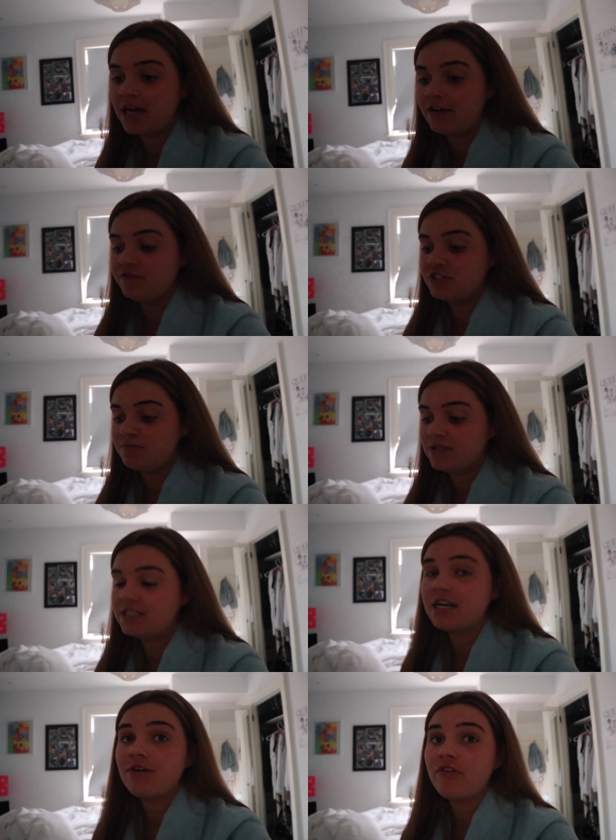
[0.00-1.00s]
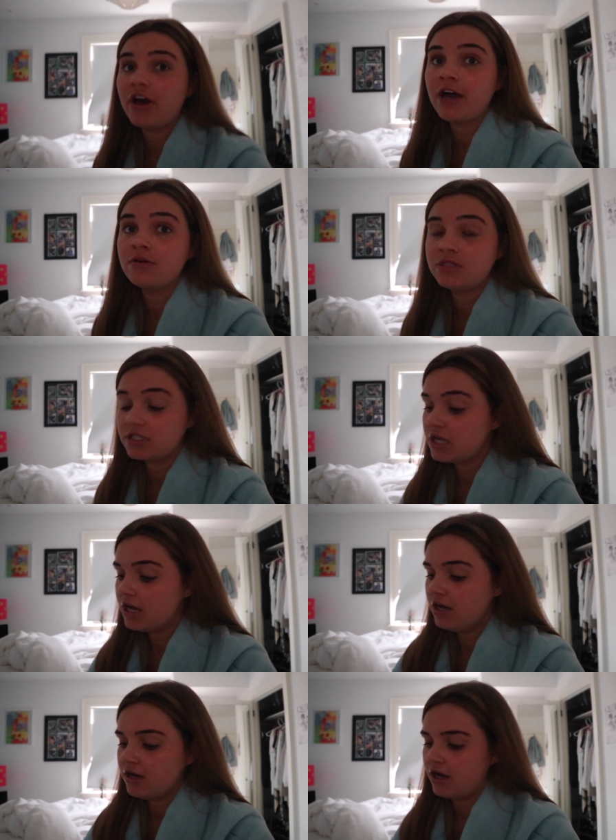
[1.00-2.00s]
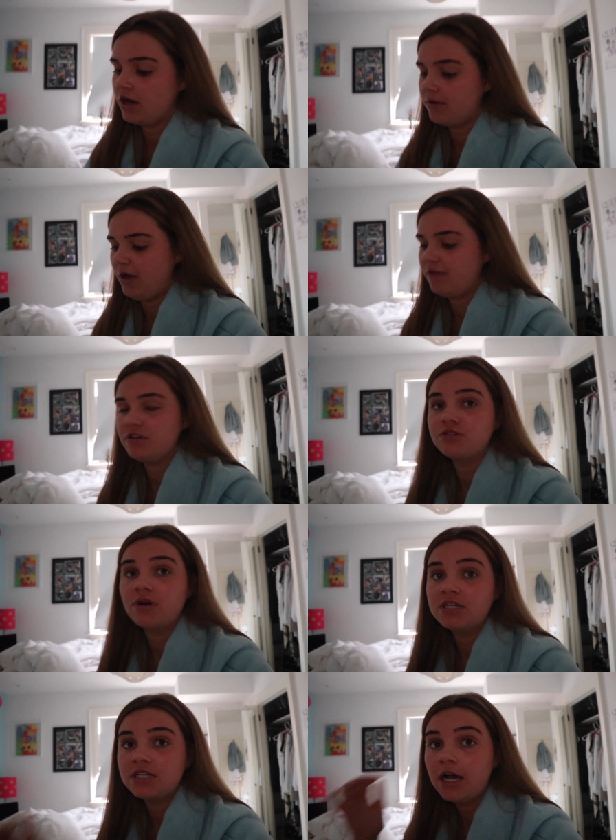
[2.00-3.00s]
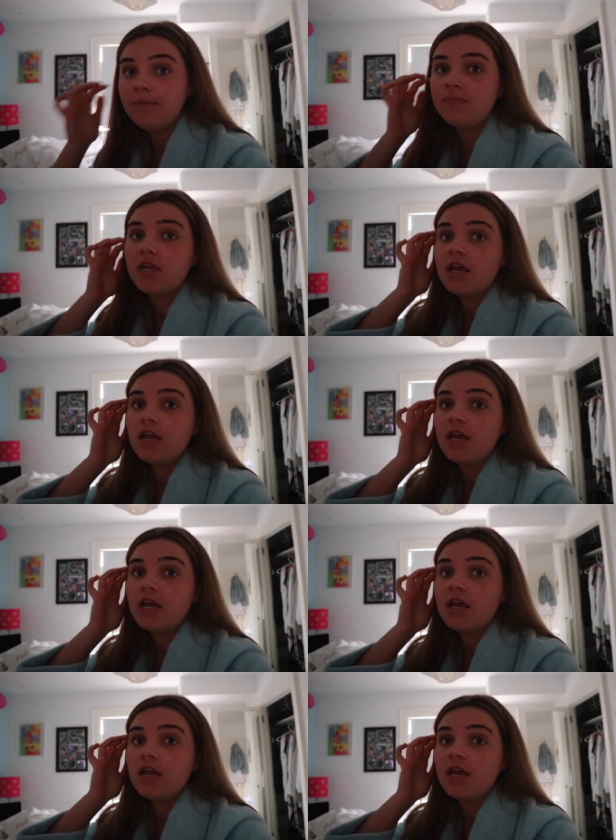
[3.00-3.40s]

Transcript: I've just been sitting around the house um, having to rest up.